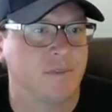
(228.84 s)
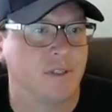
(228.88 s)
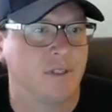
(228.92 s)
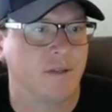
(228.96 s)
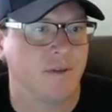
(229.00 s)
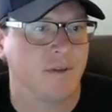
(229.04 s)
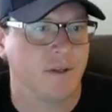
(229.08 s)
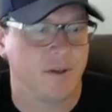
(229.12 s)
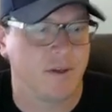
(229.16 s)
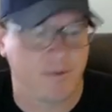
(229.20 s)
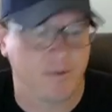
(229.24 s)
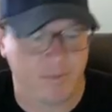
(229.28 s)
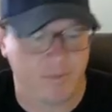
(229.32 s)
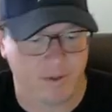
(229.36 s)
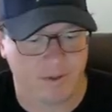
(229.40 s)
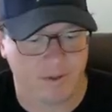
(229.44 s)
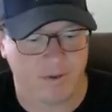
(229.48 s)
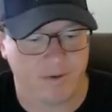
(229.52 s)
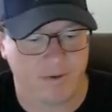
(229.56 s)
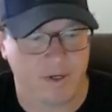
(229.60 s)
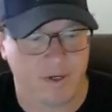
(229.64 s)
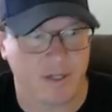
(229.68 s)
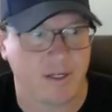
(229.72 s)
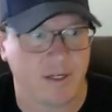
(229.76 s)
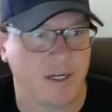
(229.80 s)
And then you put
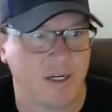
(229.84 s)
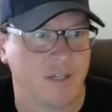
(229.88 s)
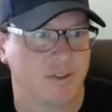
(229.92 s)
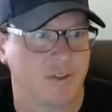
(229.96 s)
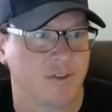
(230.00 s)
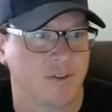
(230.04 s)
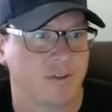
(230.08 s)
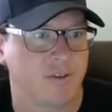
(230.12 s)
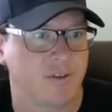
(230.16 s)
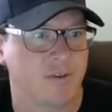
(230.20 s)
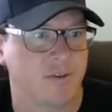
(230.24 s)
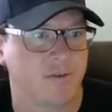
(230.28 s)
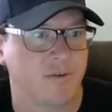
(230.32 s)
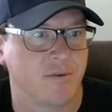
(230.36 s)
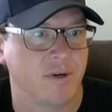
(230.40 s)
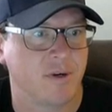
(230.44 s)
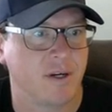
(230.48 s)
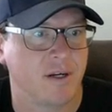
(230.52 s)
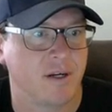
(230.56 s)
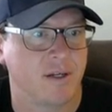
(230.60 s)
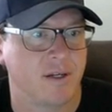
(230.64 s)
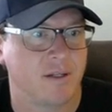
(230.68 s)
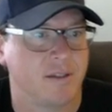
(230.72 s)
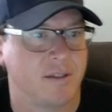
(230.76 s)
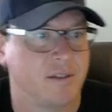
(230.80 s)
your right answer,
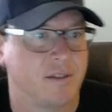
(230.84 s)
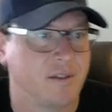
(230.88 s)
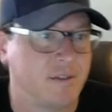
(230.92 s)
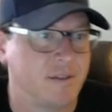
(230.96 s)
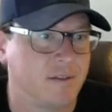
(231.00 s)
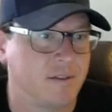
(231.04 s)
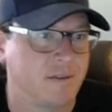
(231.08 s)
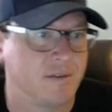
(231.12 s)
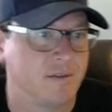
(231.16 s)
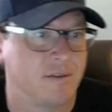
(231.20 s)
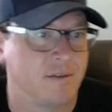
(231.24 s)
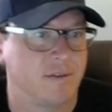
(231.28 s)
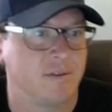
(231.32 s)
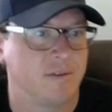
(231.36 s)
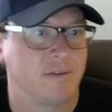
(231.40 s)
Ryan.